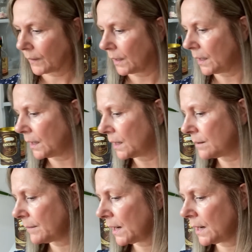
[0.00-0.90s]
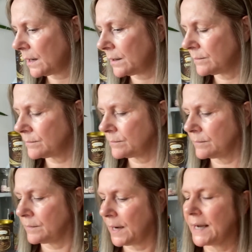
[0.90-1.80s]

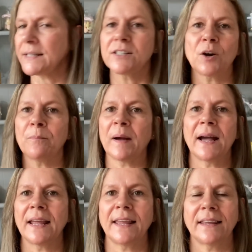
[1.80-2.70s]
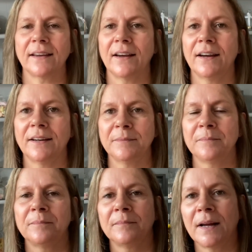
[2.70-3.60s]
I stopped by a
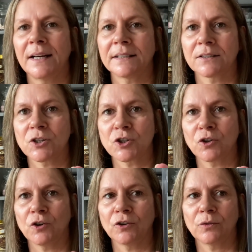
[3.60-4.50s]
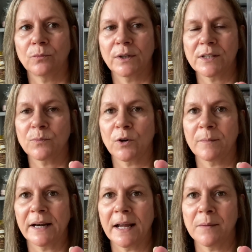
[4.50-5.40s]
little stall. It's one of
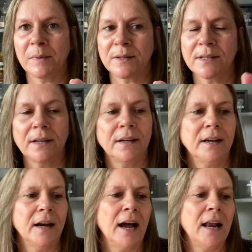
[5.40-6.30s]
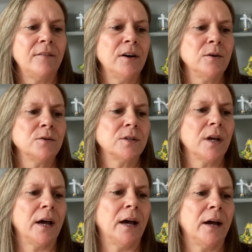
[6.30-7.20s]
my neighbours, Ella Rose
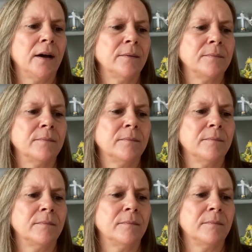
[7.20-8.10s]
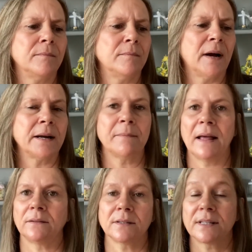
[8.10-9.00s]
Manor
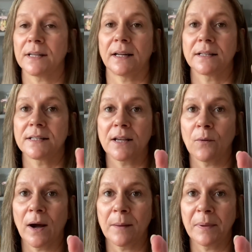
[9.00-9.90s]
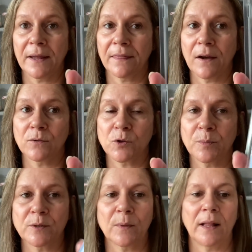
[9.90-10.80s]
Melts, and so I picked those up
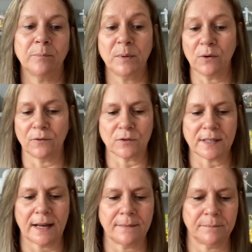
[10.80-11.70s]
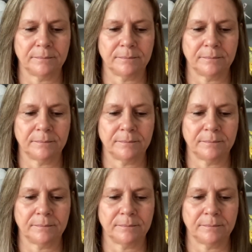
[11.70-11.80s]
as well. Beautiful scent.